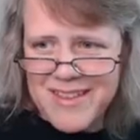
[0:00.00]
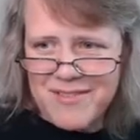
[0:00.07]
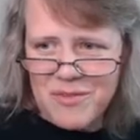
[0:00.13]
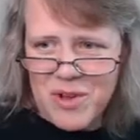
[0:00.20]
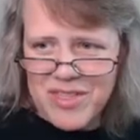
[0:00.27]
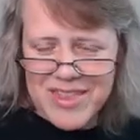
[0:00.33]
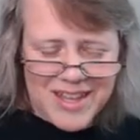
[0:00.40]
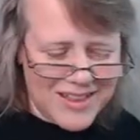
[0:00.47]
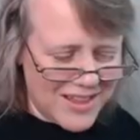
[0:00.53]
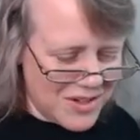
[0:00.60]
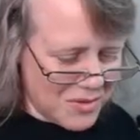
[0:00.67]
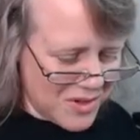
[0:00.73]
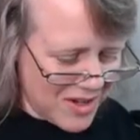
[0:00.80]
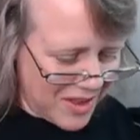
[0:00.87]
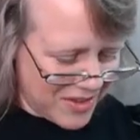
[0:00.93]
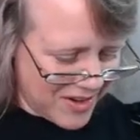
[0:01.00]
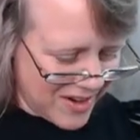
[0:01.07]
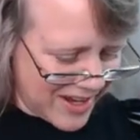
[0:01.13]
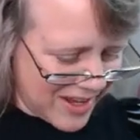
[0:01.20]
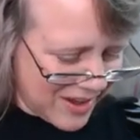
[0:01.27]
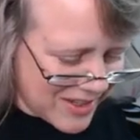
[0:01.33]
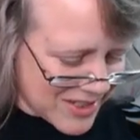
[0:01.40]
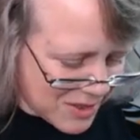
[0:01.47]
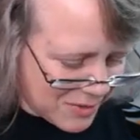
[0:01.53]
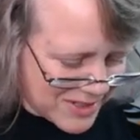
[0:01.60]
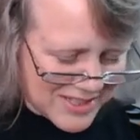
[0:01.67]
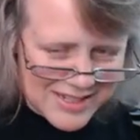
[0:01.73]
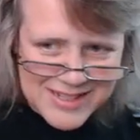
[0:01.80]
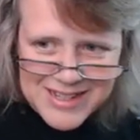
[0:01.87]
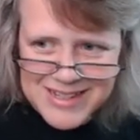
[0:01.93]
and one thing led to another. He also is
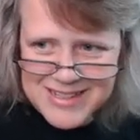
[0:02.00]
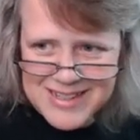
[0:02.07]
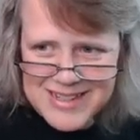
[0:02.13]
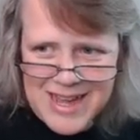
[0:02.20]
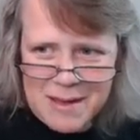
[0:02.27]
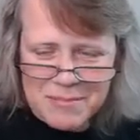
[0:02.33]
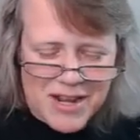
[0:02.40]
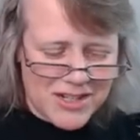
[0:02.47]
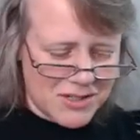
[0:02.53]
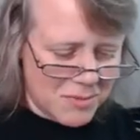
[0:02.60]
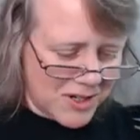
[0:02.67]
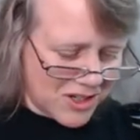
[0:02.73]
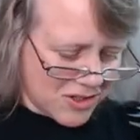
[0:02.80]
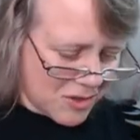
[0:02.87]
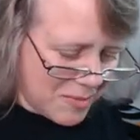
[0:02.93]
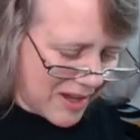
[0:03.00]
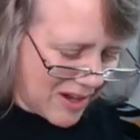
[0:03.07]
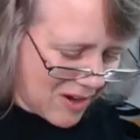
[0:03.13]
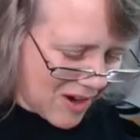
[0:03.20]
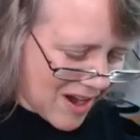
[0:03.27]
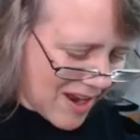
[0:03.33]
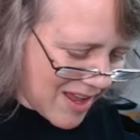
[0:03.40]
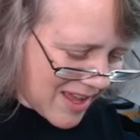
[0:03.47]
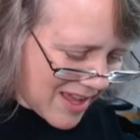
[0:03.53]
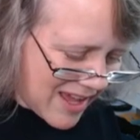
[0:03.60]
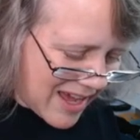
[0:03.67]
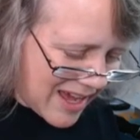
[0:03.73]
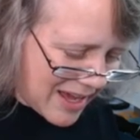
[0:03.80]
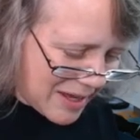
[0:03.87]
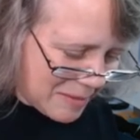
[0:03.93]
a is a top notch miniature painter,
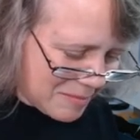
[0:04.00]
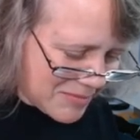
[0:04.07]
um,